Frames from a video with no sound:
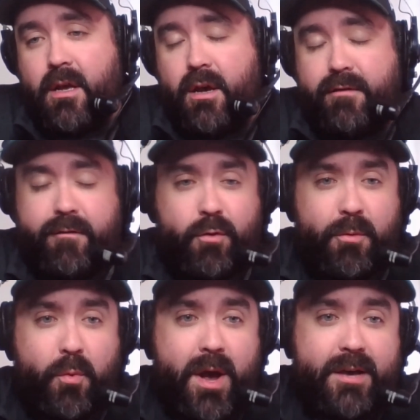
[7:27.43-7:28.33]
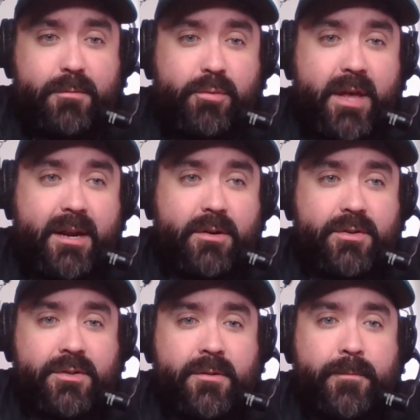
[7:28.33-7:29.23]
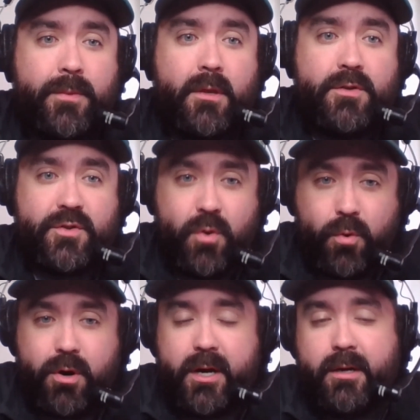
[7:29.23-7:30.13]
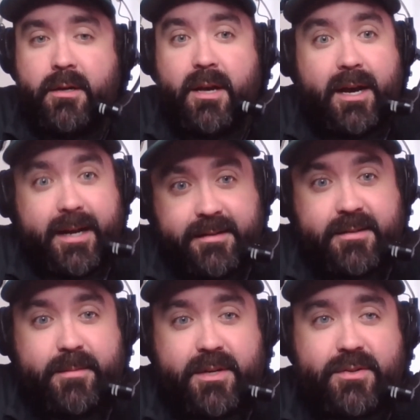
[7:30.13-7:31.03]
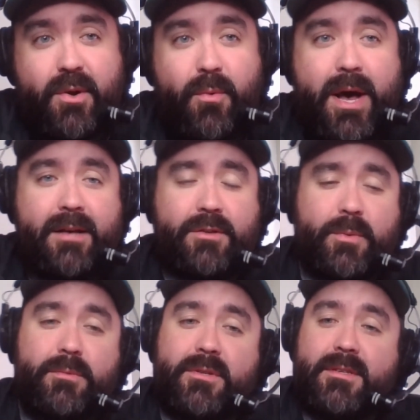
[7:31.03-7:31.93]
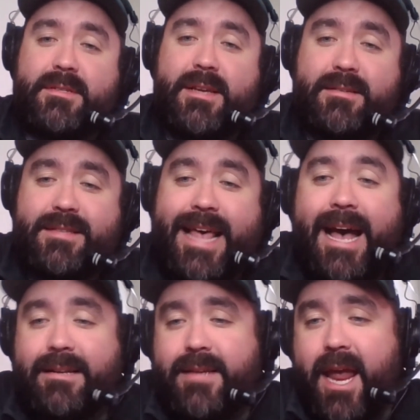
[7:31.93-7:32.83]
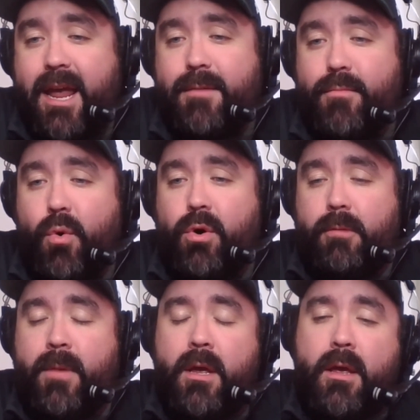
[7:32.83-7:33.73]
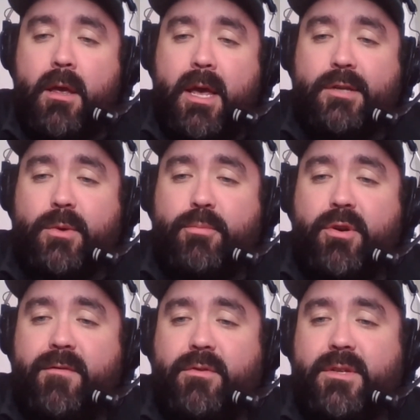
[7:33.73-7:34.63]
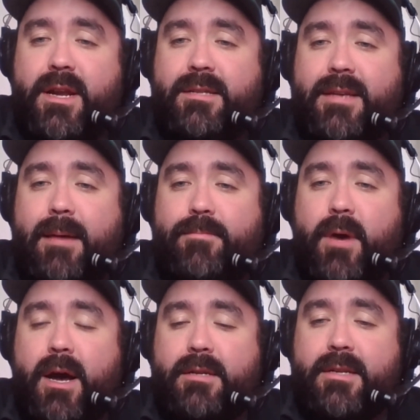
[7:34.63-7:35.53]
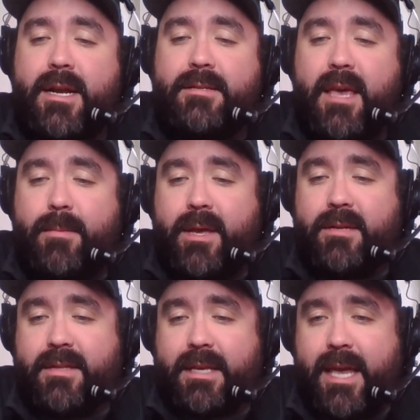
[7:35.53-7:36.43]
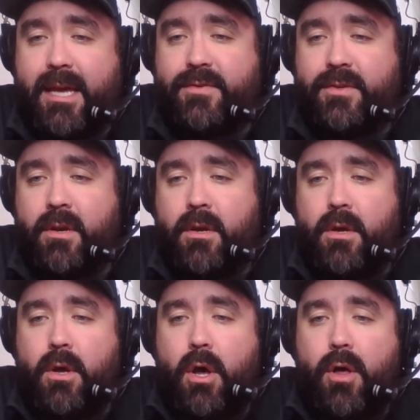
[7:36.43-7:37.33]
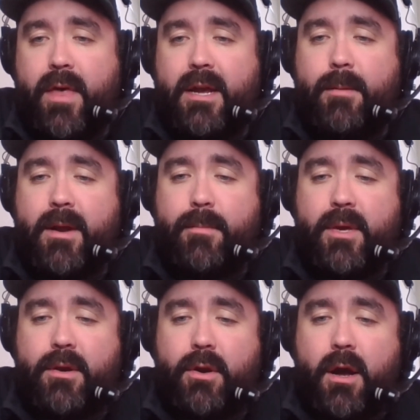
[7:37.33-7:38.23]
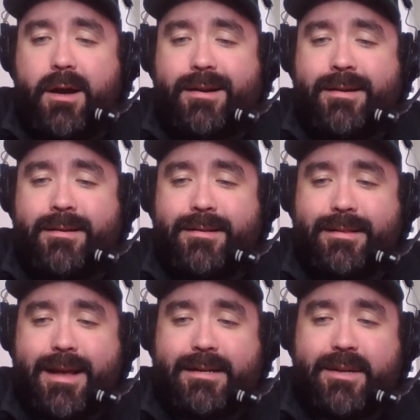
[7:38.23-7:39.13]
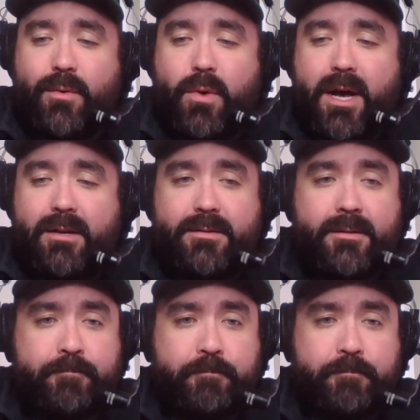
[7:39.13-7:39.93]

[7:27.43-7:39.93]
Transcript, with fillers: of former Wild players scoring against the Minnesota Wild. We will discuss that and more as we preview tonight's uh, tonight's game against the Kings. All that coming up here on Locked On Wild.